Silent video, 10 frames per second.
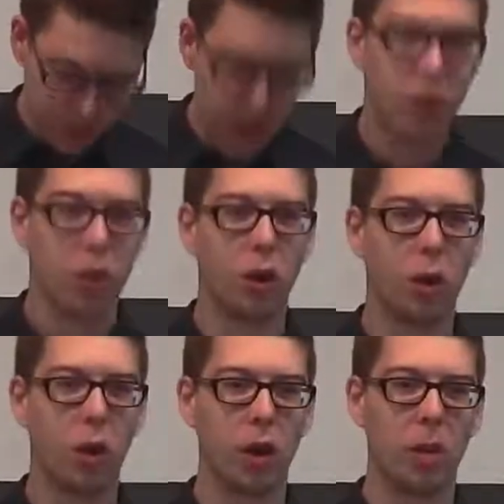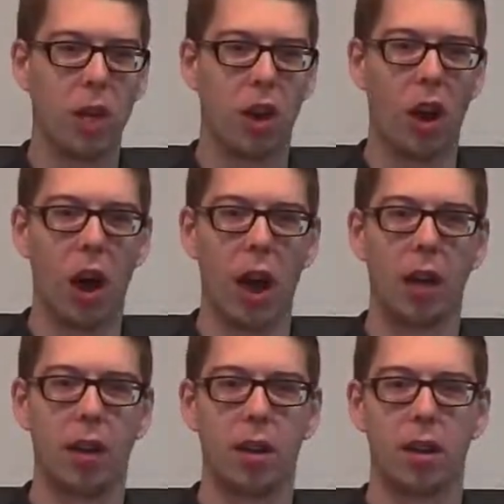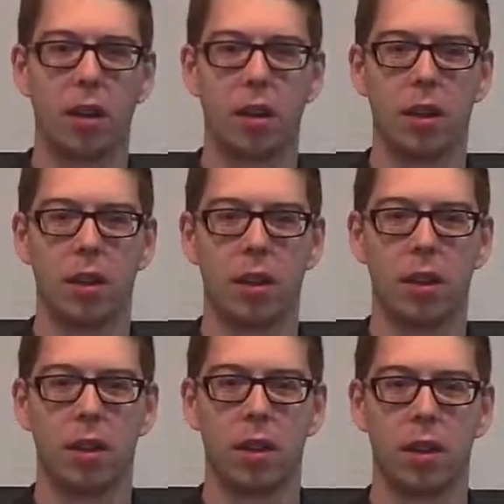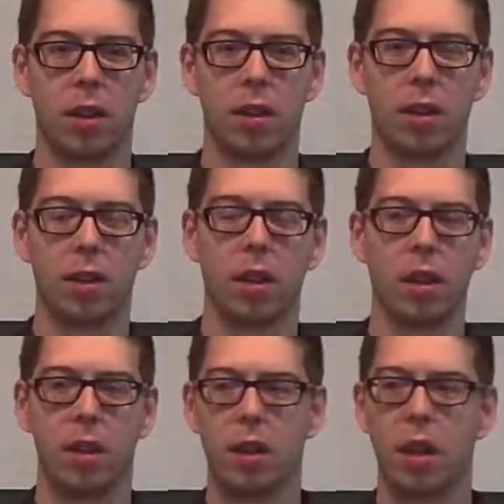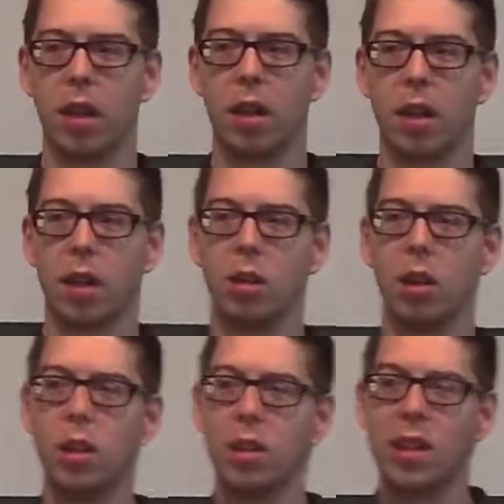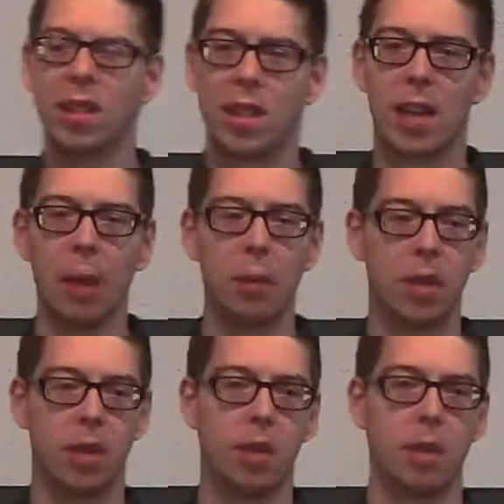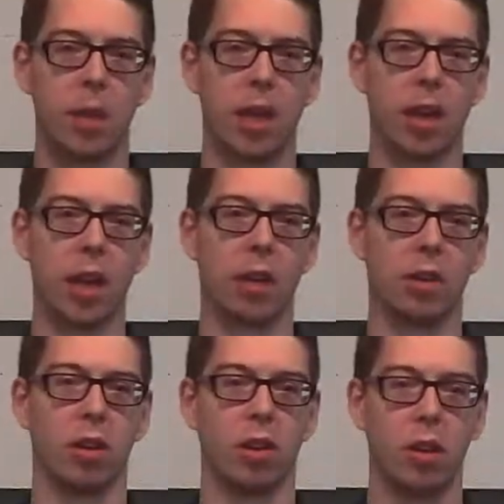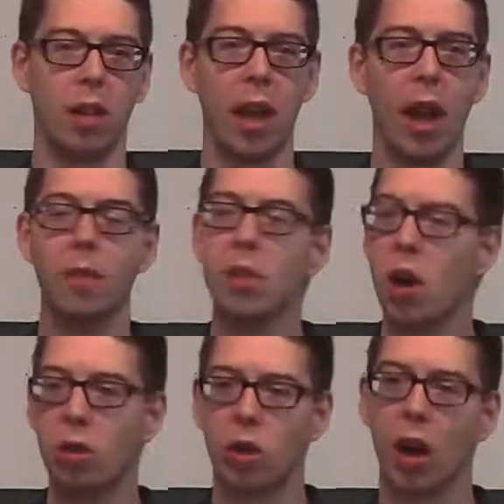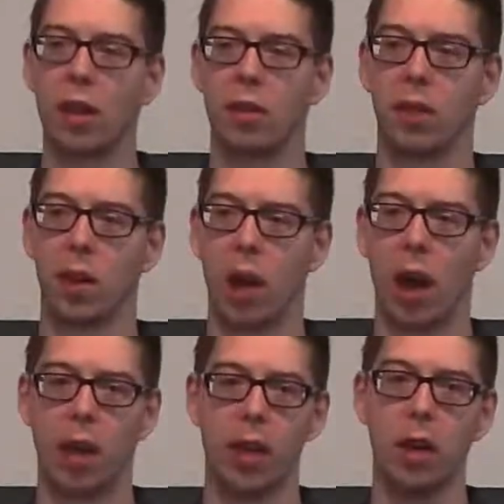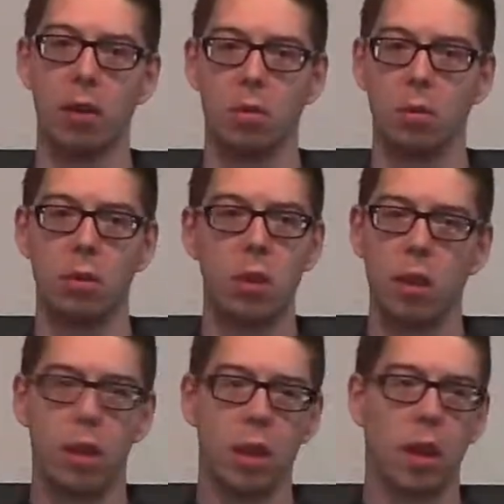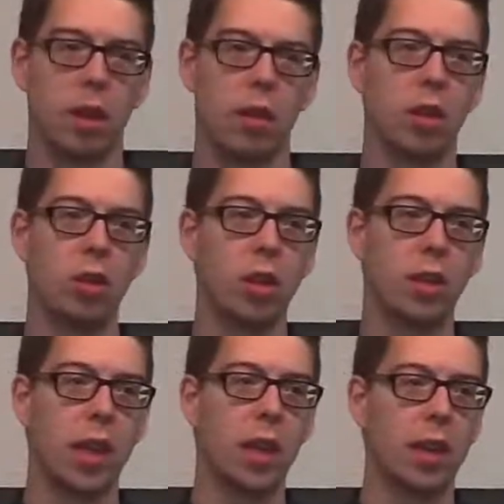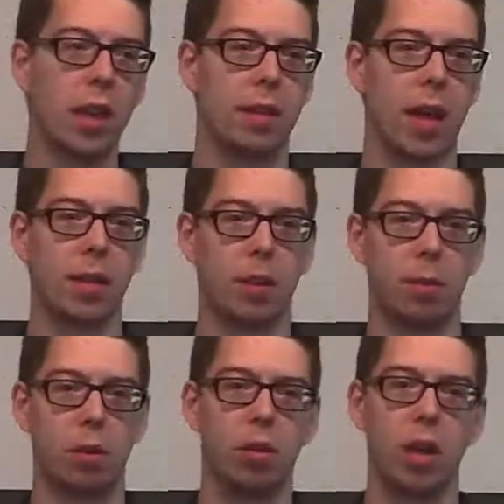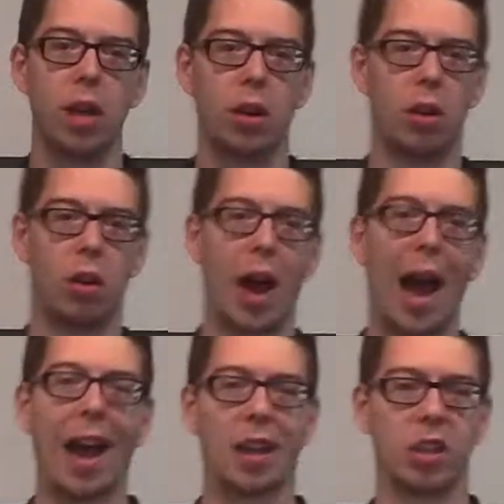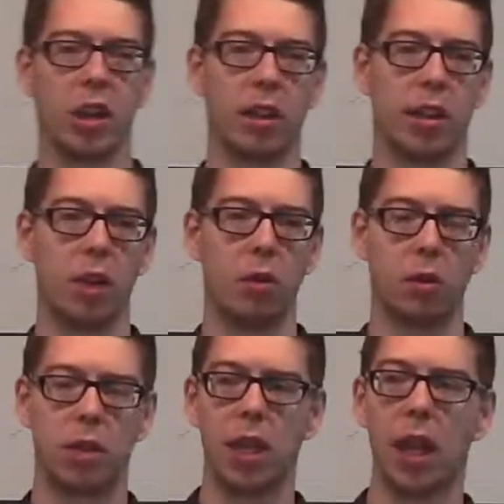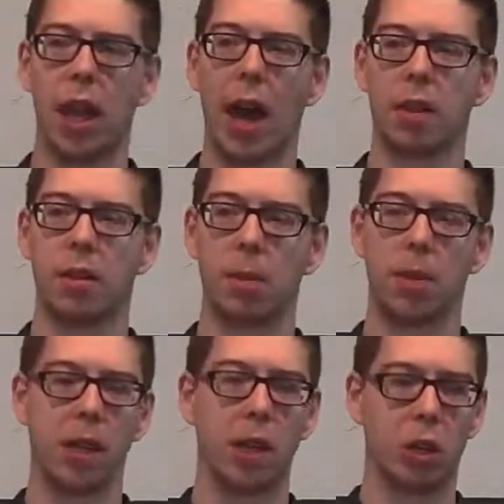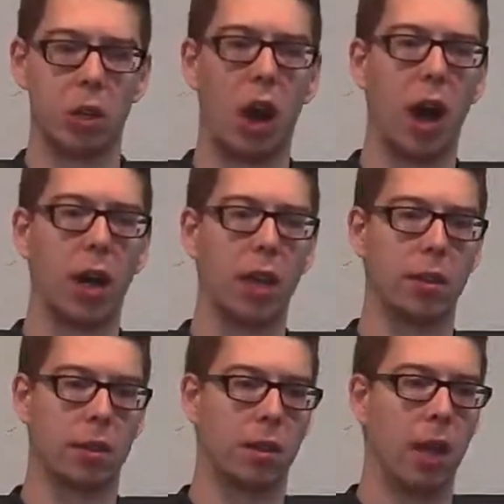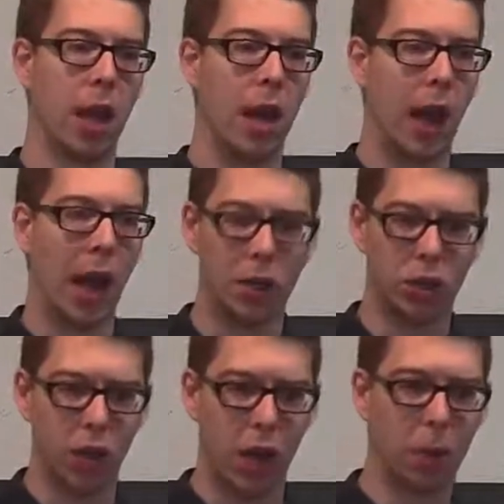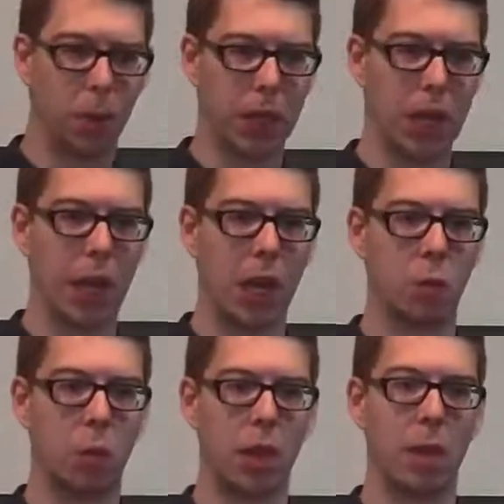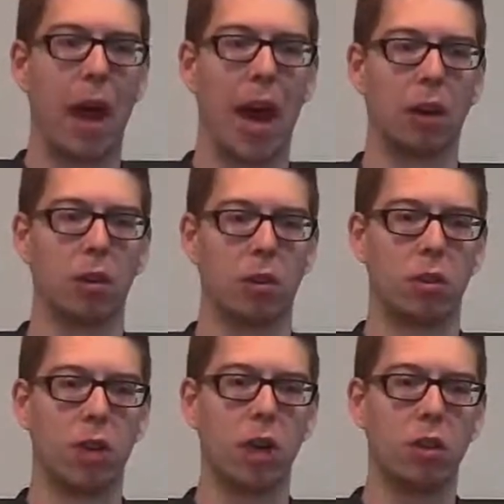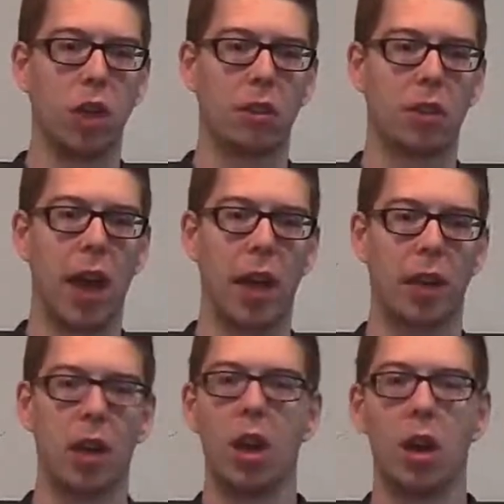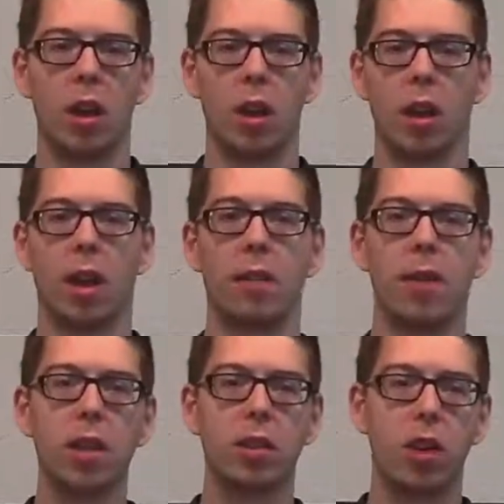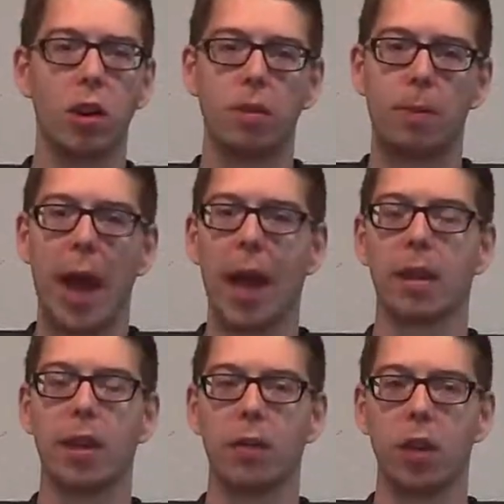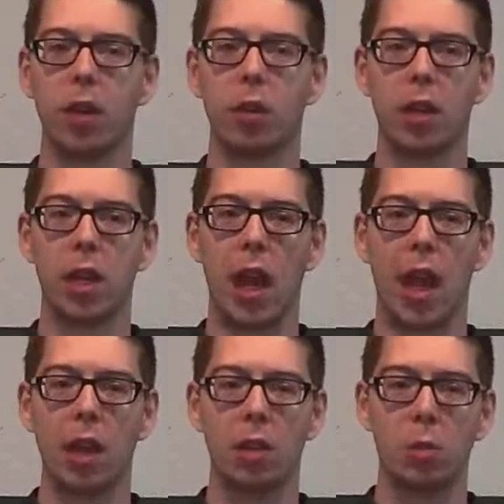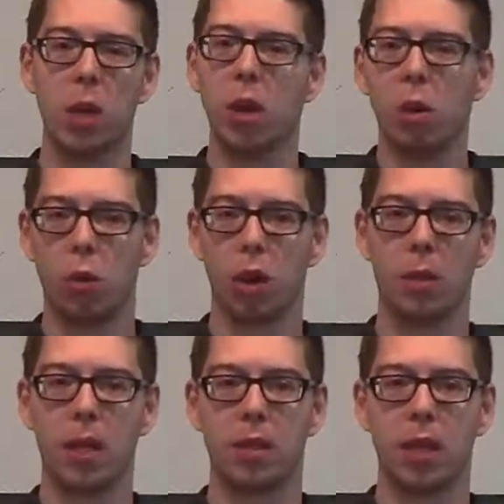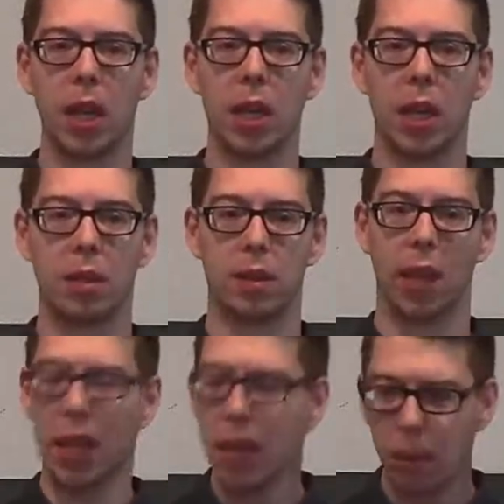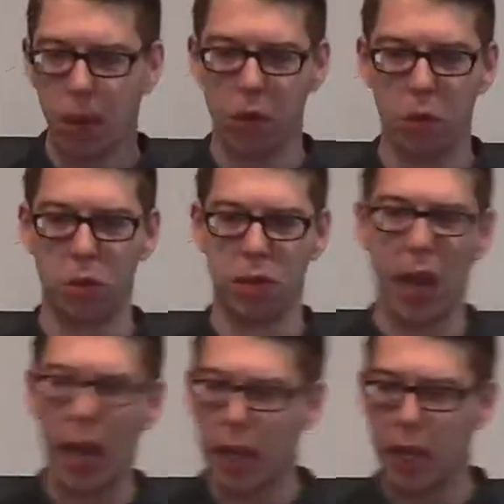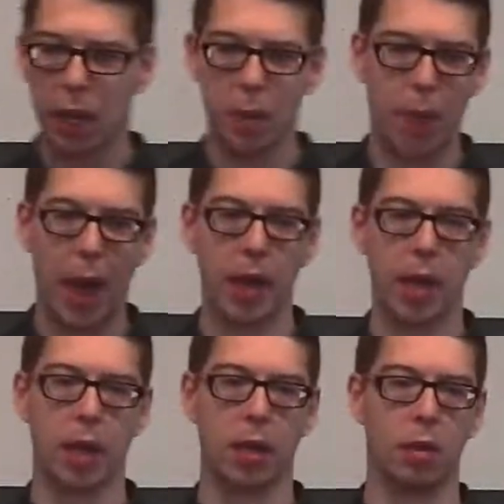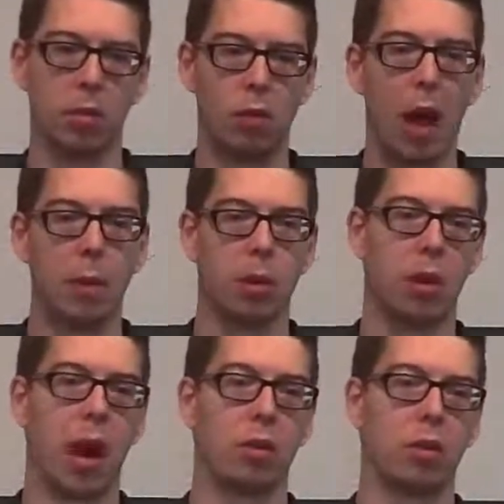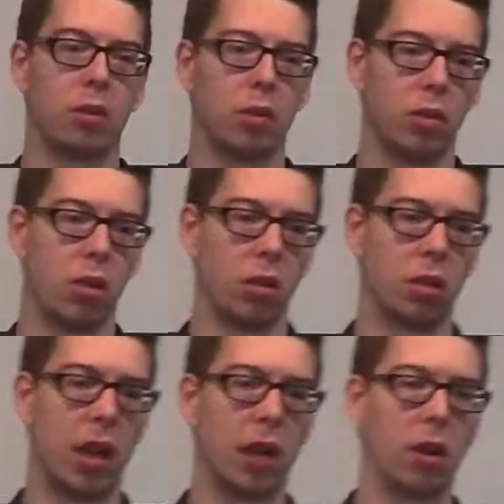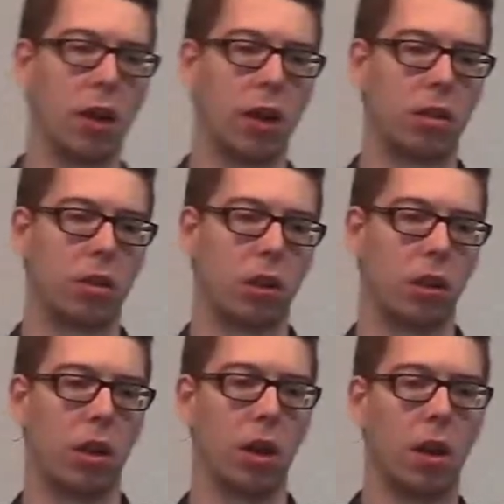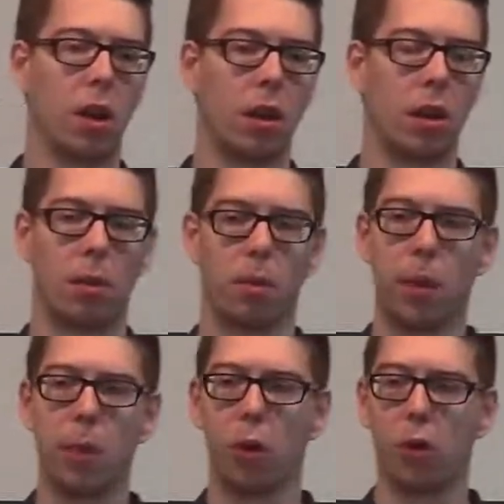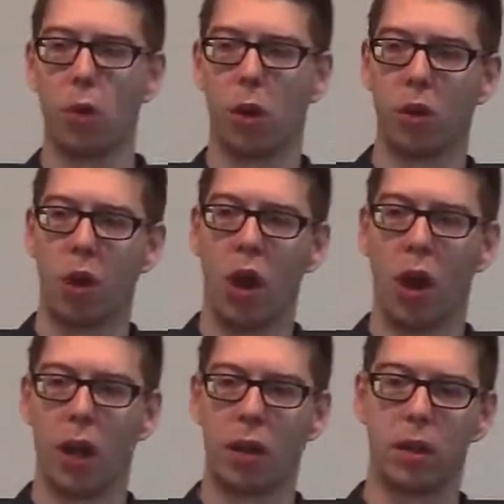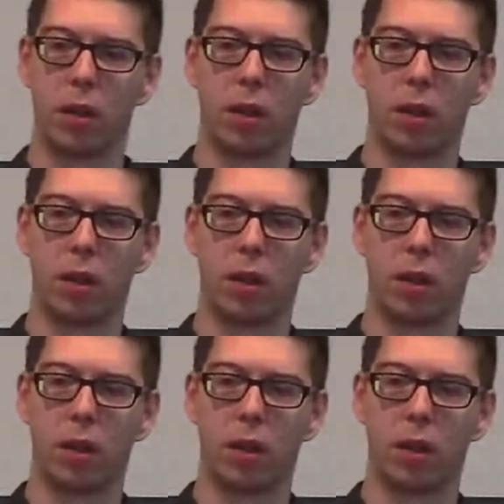You don't want to be caught. Notice the skepticism in their answer. They have no trust for God. They're just seeing this as a political action. They don't see it as something that God is actually helping Gideon win the battle. So they're just like, if this goes badly for you in the end, we don't want to be seen as anybody who is aiding and abetting rabble-rousers or terrorists or people who are not